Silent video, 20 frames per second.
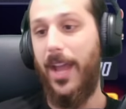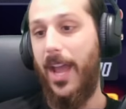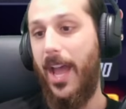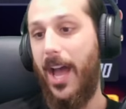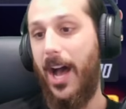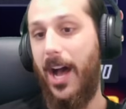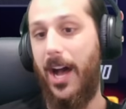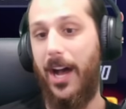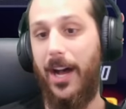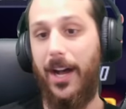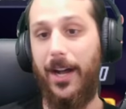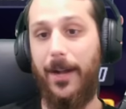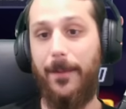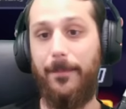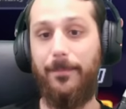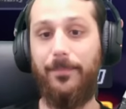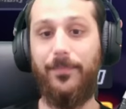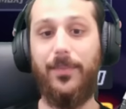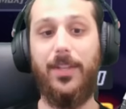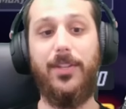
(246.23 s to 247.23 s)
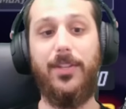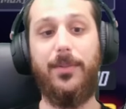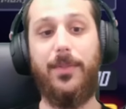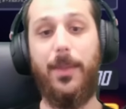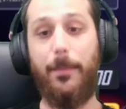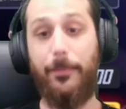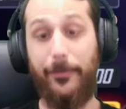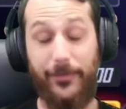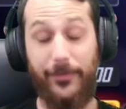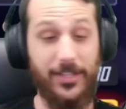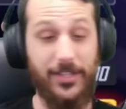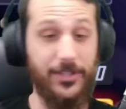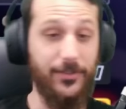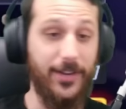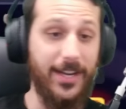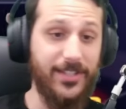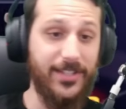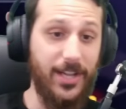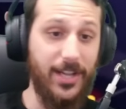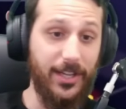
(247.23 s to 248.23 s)
the Professor
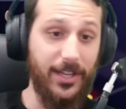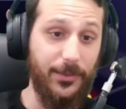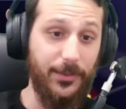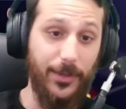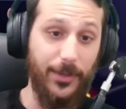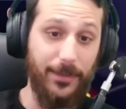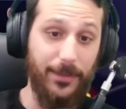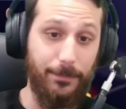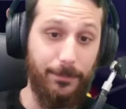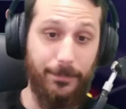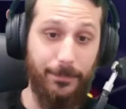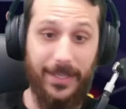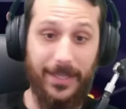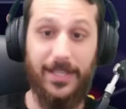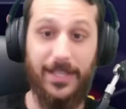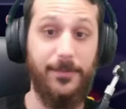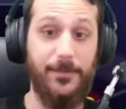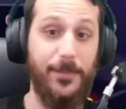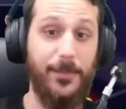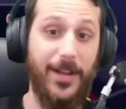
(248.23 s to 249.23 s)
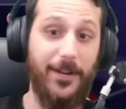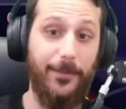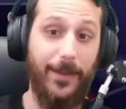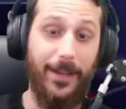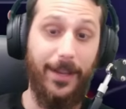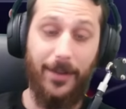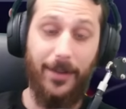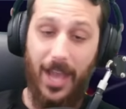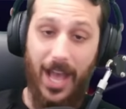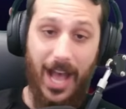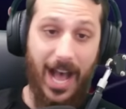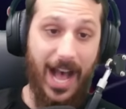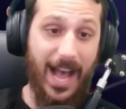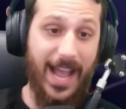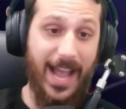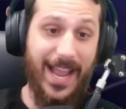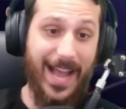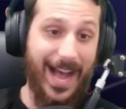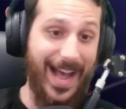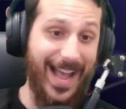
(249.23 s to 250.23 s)
X saga with Big Time Spider-Man.
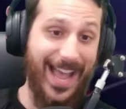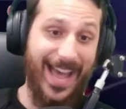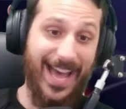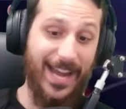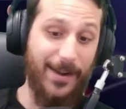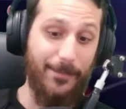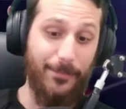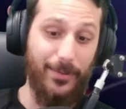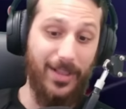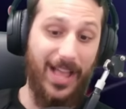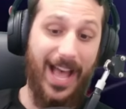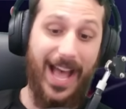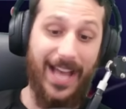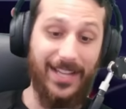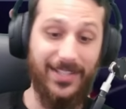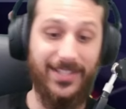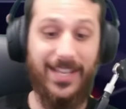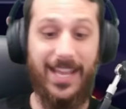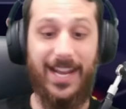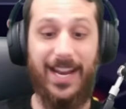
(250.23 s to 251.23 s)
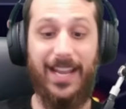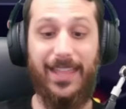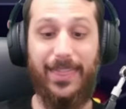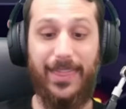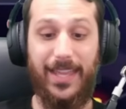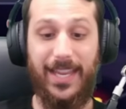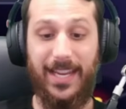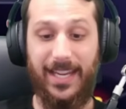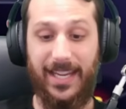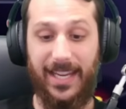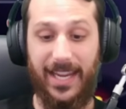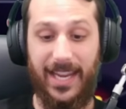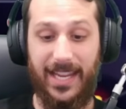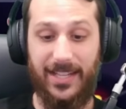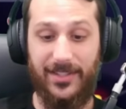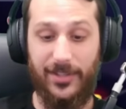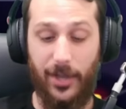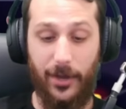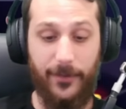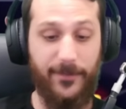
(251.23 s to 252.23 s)
I had a blast, and I think
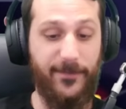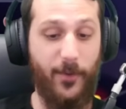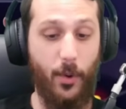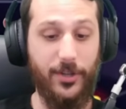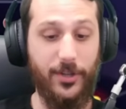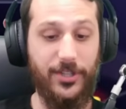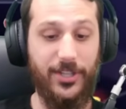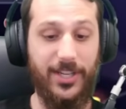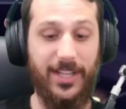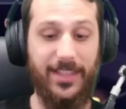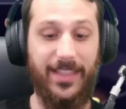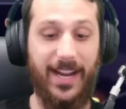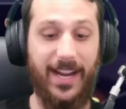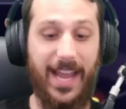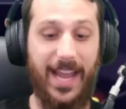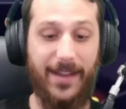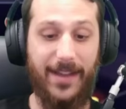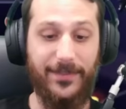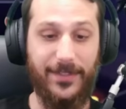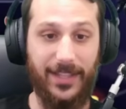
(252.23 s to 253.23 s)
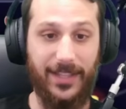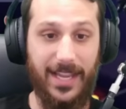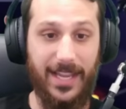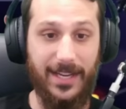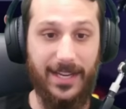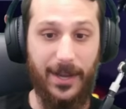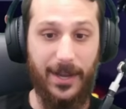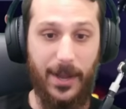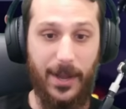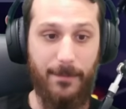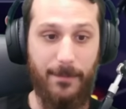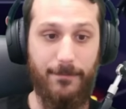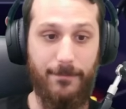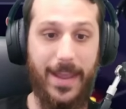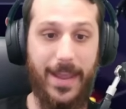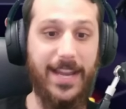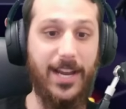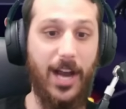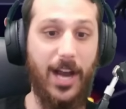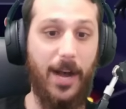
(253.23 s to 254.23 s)
it's unfortunate that I have to like
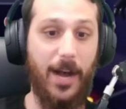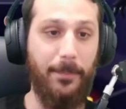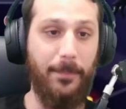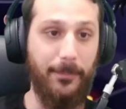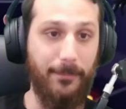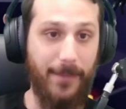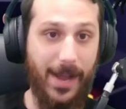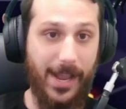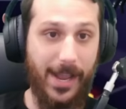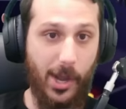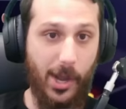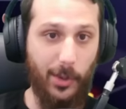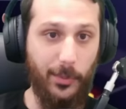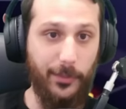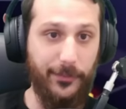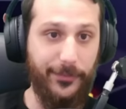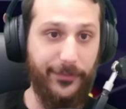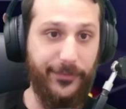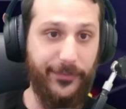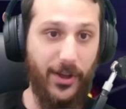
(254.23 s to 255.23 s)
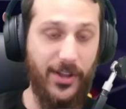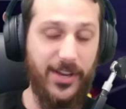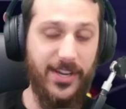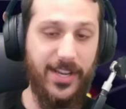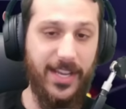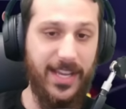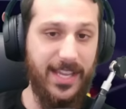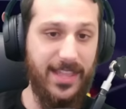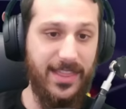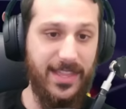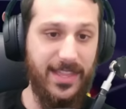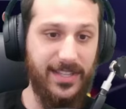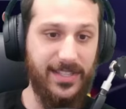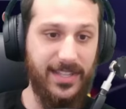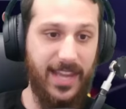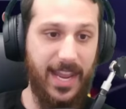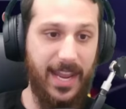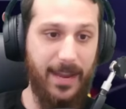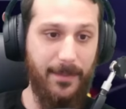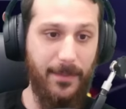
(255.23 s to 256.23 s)
make up my own fun in this
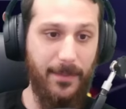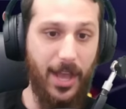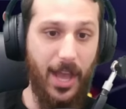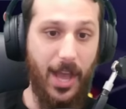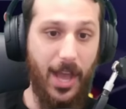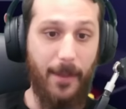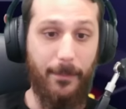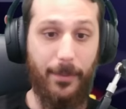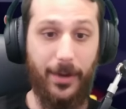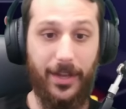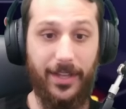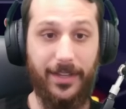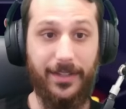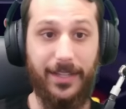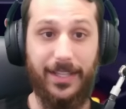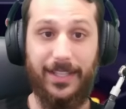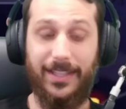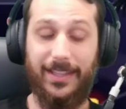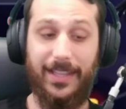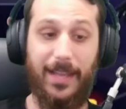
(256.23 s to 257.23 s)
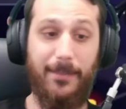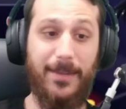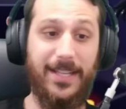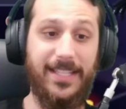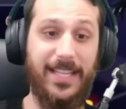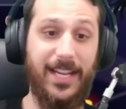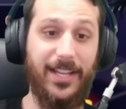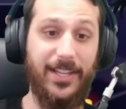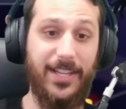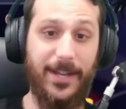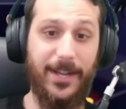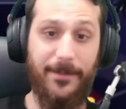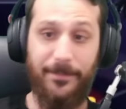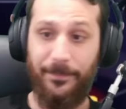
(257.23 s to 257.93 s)
game, but let me tell you,